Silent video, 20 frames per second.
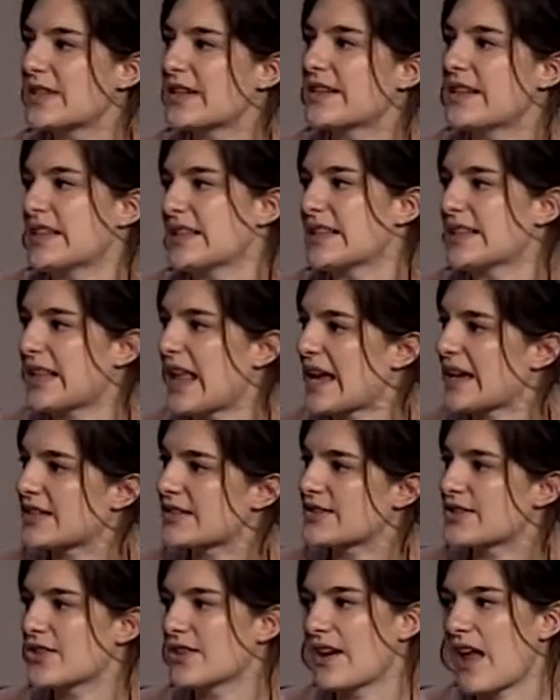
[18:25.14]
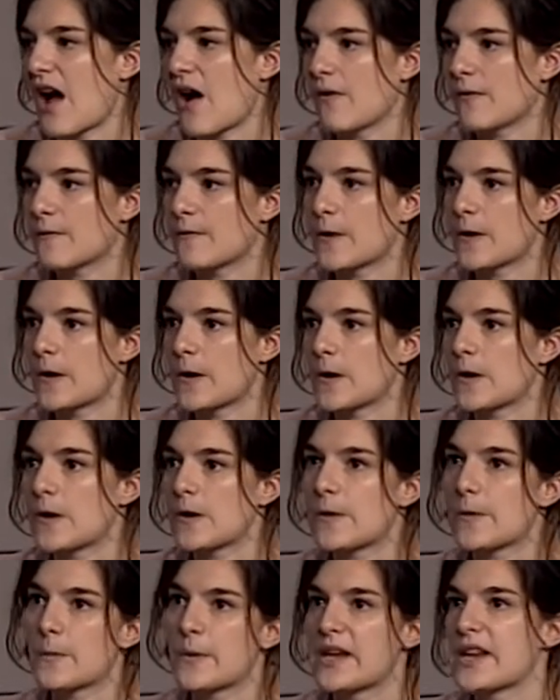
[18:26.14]
these in Lancaster now
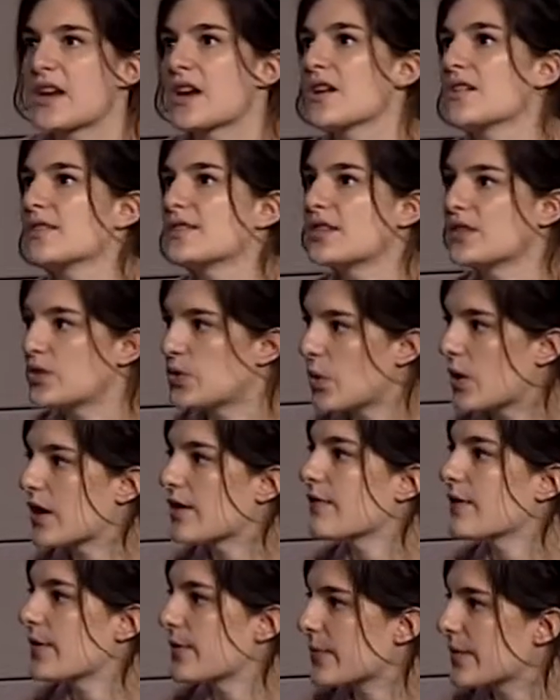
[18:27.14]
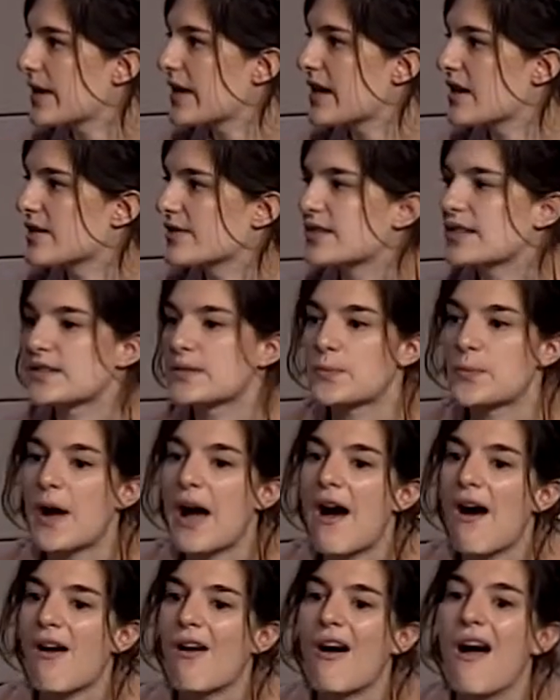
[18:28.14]
for three years and York for three years as
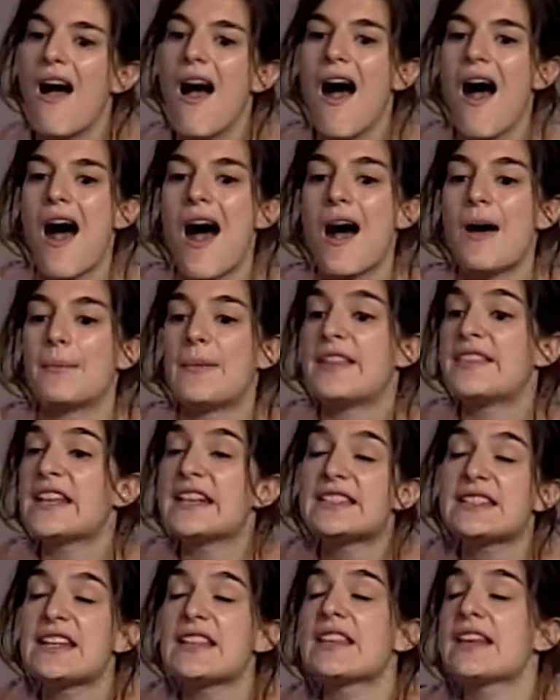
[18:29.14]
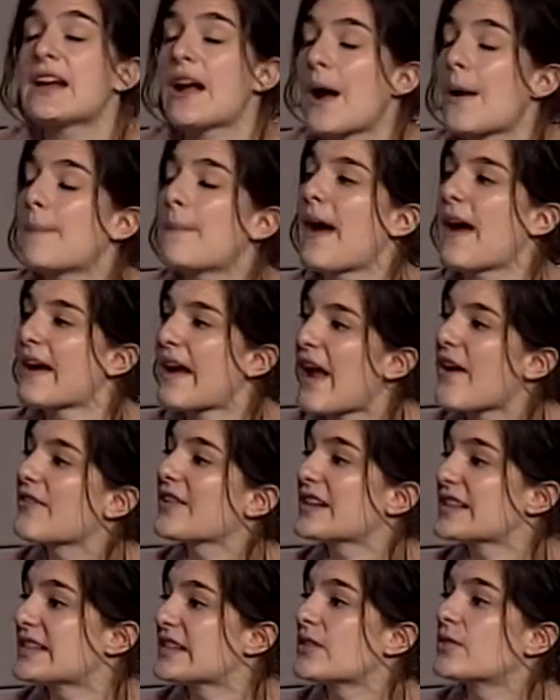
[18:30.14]
well. Um, and they say they come back
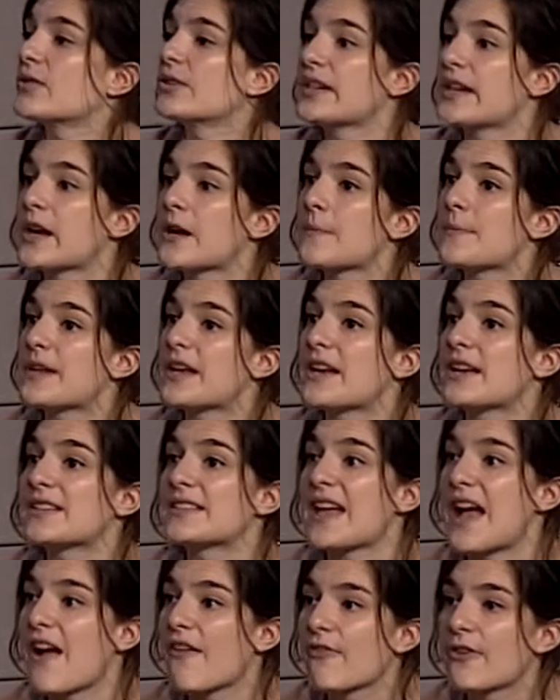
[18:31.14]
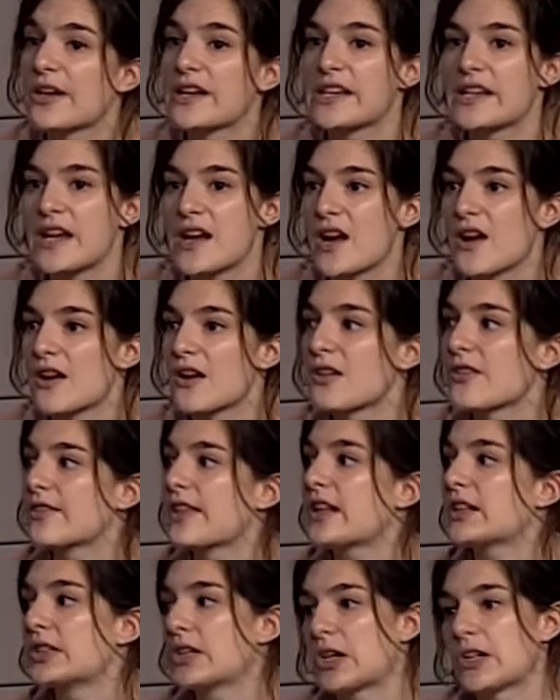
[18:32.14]
every single year because every year
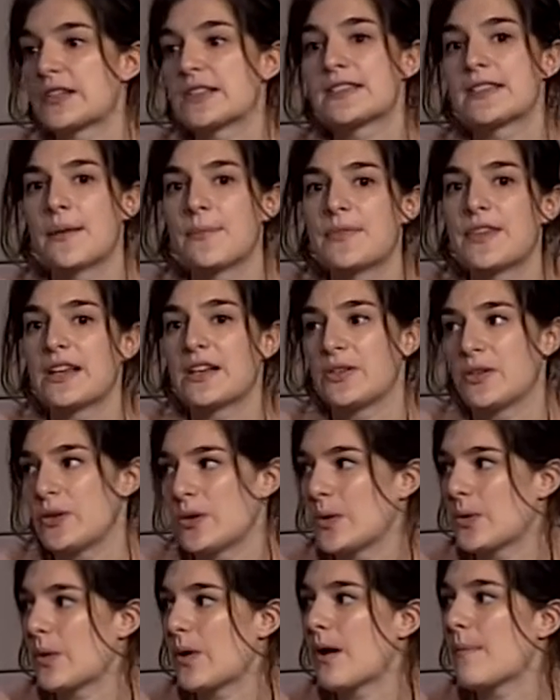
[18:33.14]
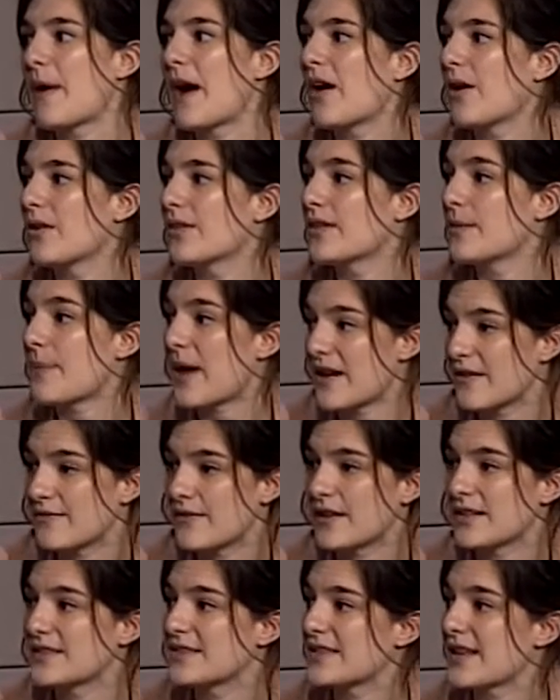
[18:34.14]
they learn something new about the
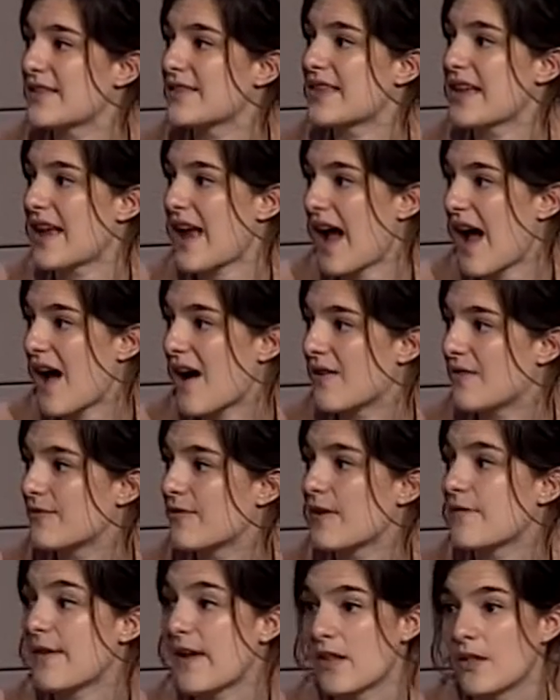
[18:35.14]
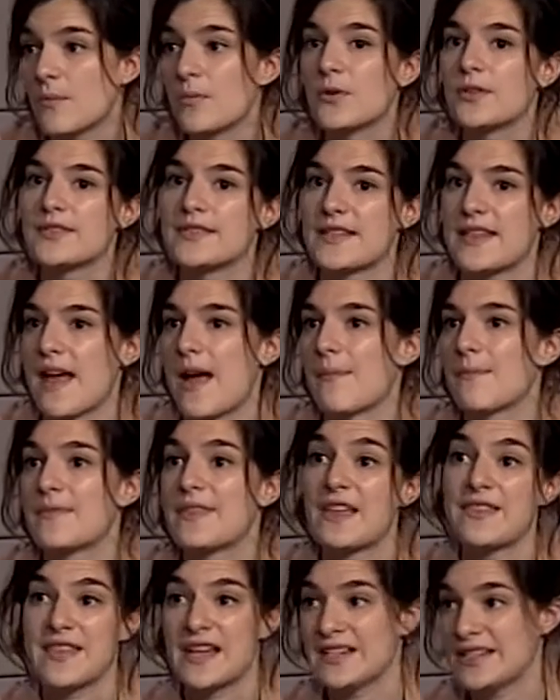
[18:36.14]
benefits that they have available to them
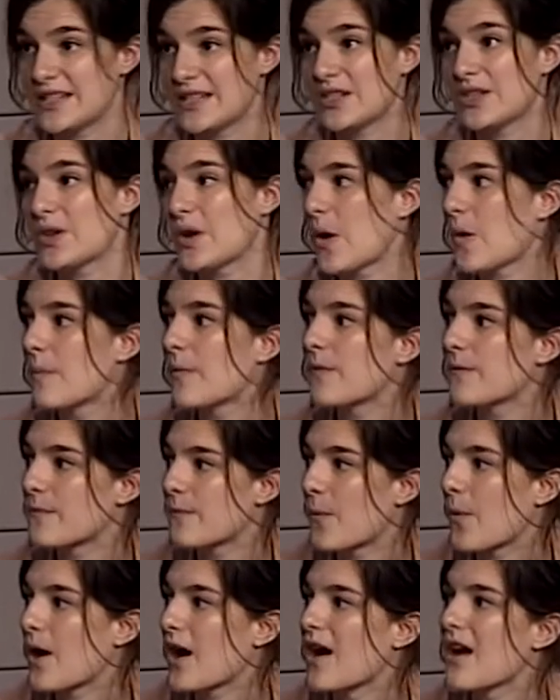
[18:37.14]
that they didn't know before.